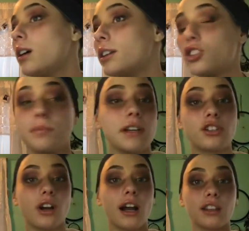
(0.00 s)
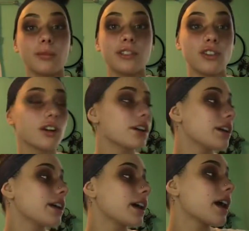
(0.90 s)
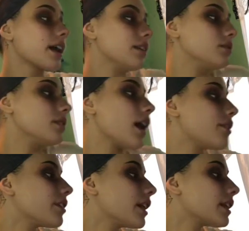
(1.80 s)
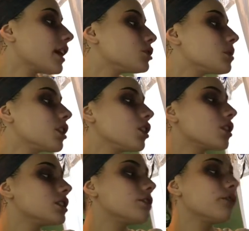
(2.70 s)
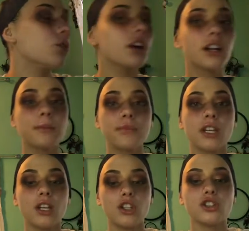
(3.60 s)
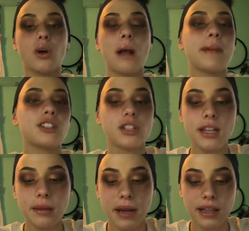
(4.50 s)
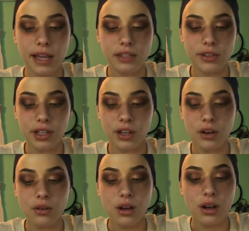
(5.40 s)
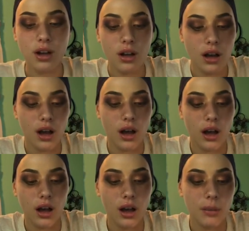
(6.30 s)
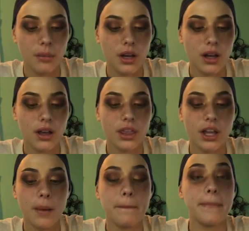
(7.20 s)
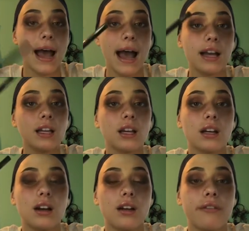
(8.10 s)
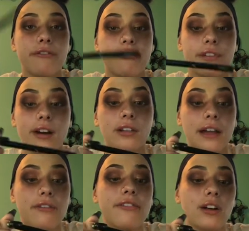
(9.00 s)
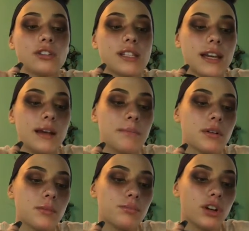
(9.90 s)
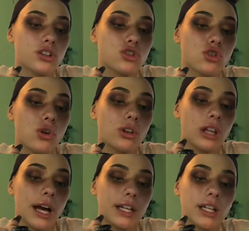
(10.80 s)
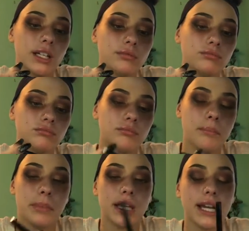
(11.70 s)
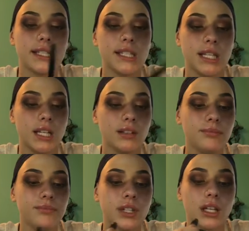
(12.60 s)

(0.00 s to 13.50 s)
it just makes your eye a little bit darker, and I feel like that's what the look is for. So I mentioned it in my last video. The MAC felt tip brushstroke liner B18